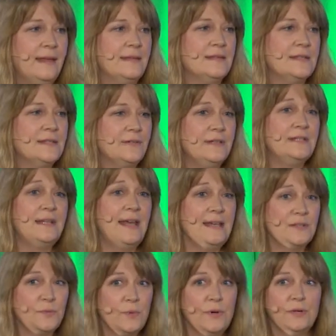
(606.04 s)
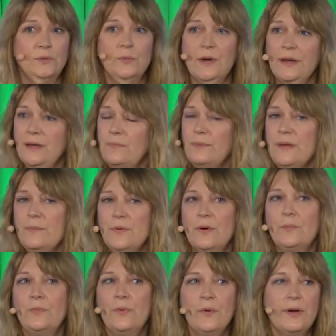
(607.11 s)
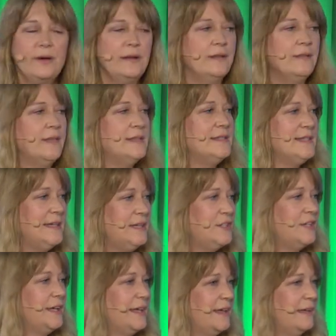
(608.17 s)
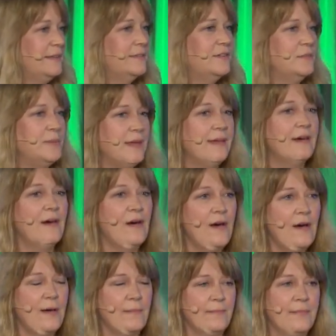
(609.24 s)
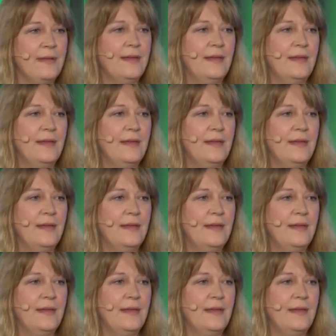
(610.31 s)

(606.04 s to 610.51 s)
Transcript: So, in today's world, what could be more important than teaching kids to be calm